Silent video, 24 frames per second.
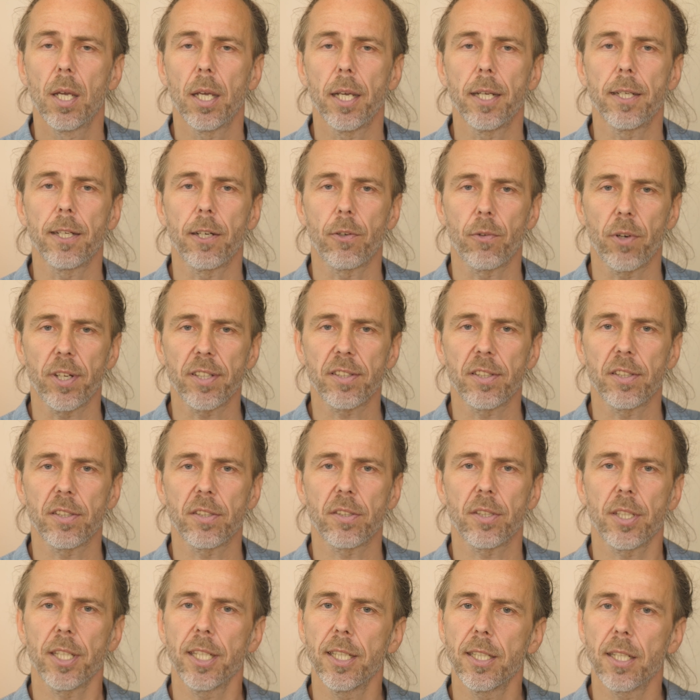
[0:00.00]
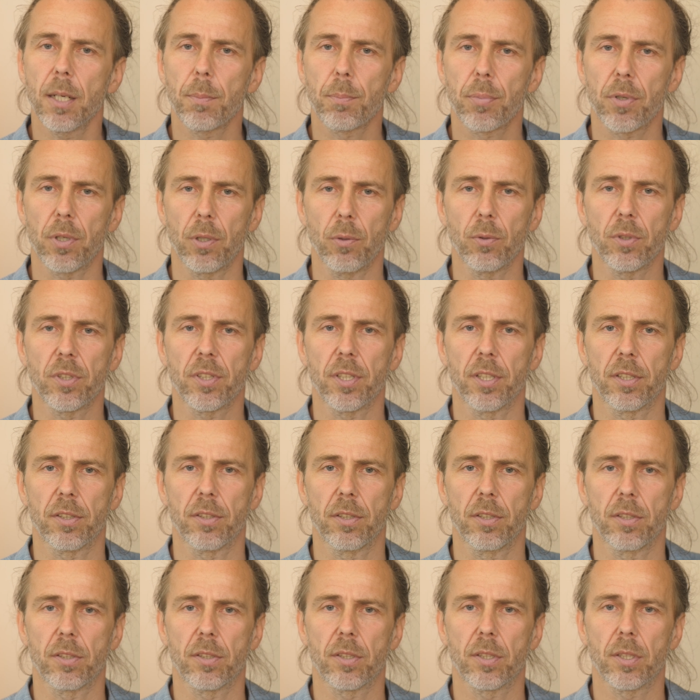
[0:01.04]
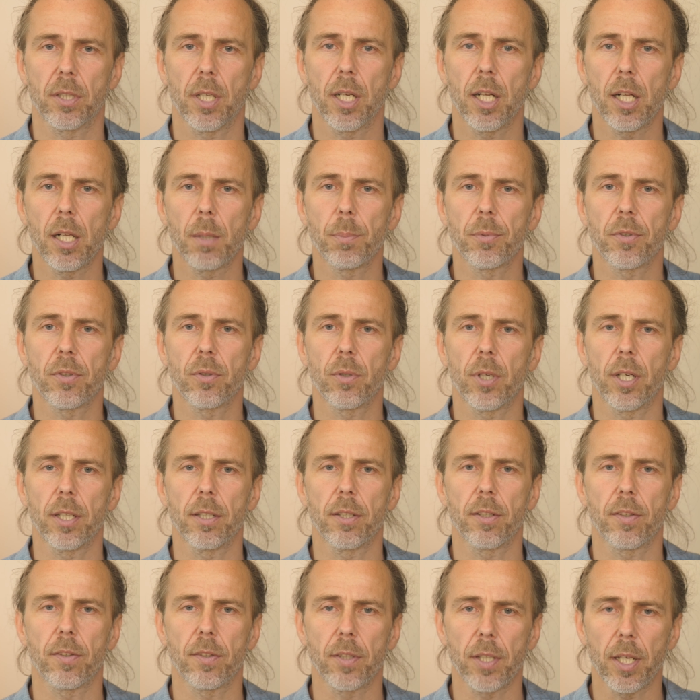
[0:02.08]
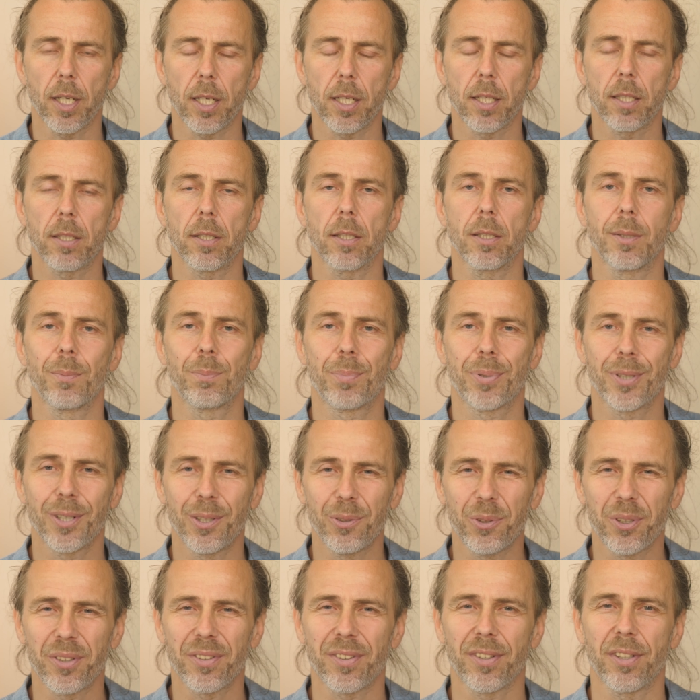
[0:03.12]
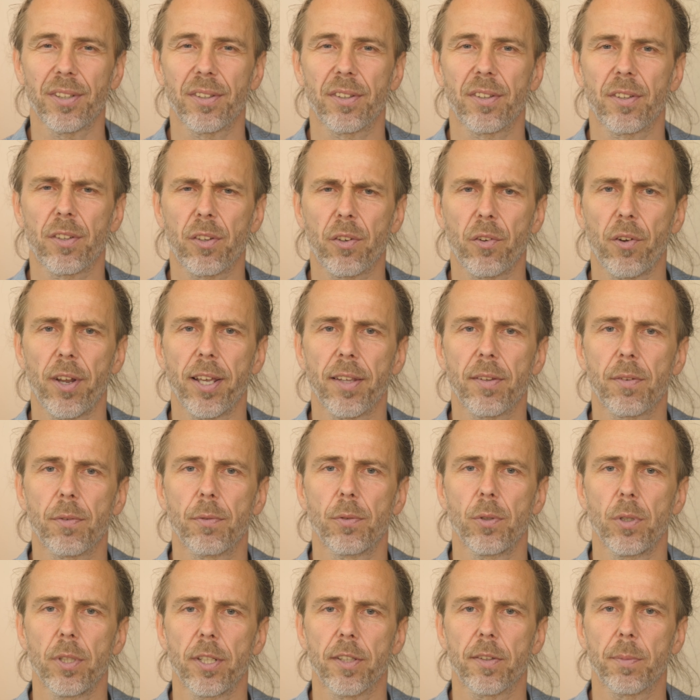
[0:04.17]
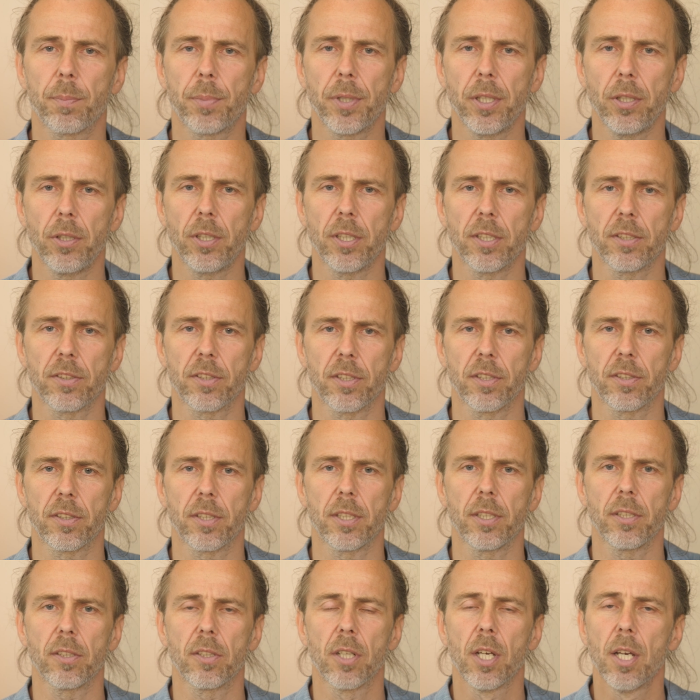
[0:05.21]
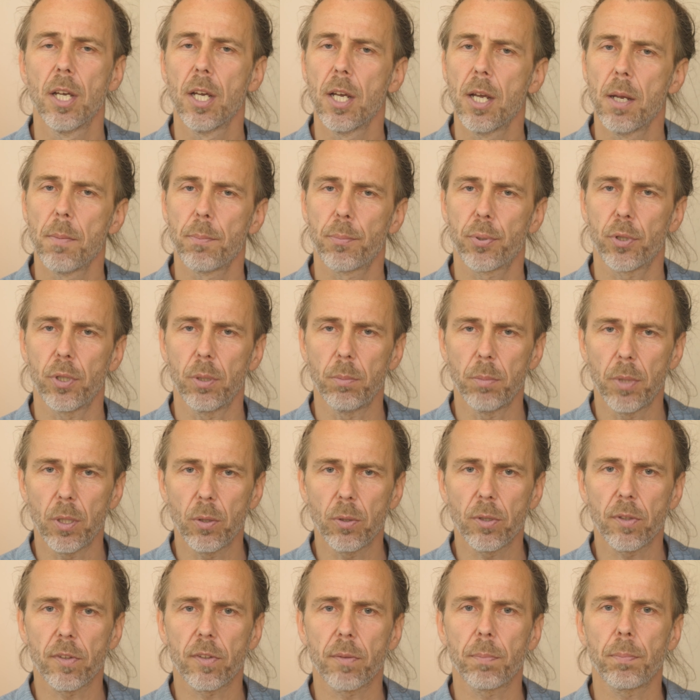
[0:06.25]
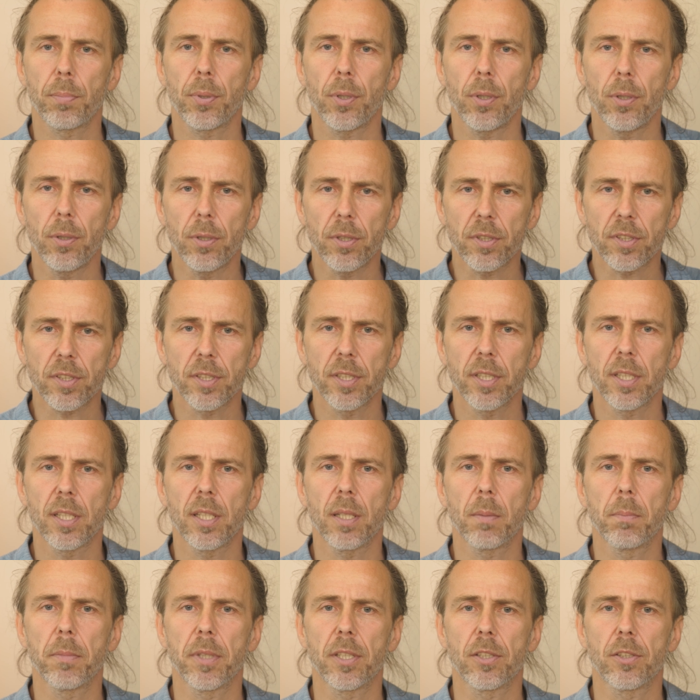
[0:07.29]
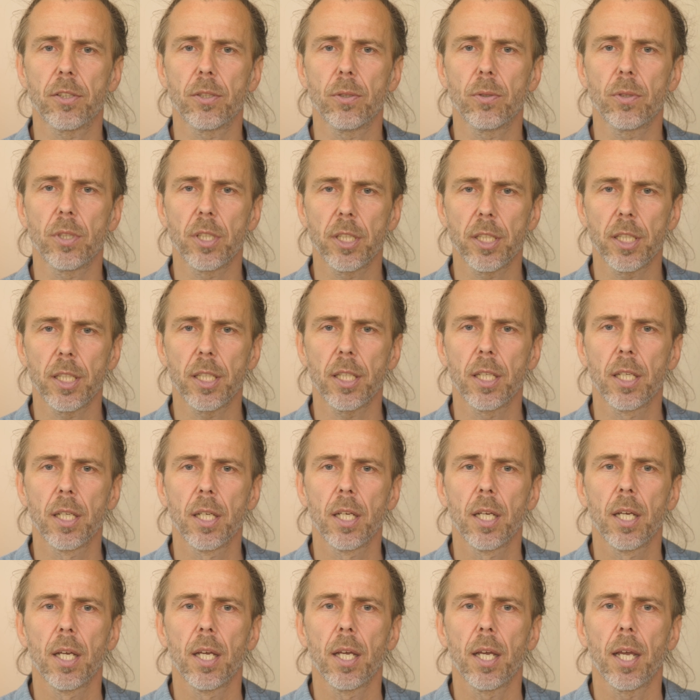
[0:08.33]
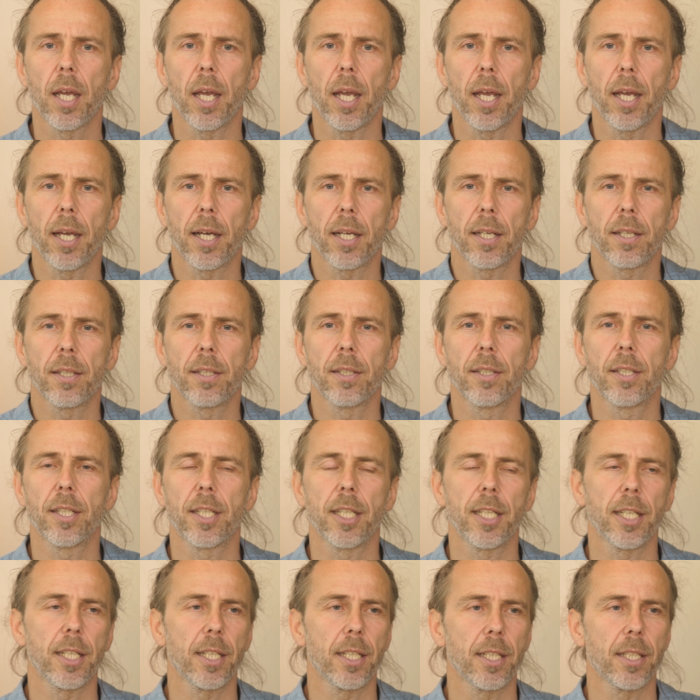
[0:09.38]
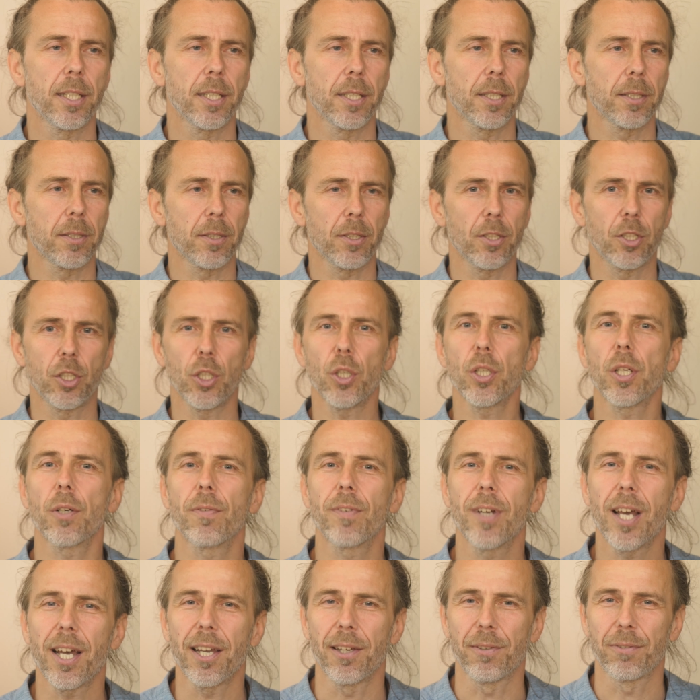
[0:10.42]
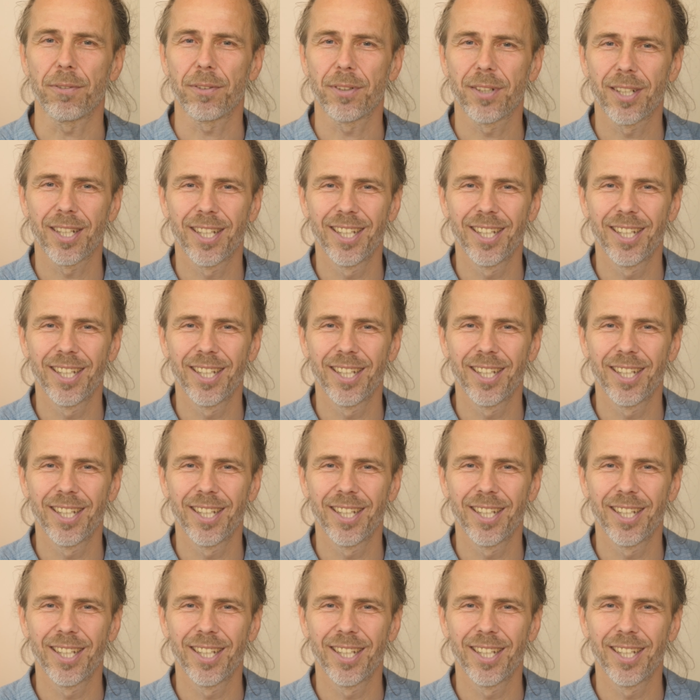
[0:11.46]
It addresses inner processes, helps to understand and process stressful experiences, and promotes personal maturity and a joy of life.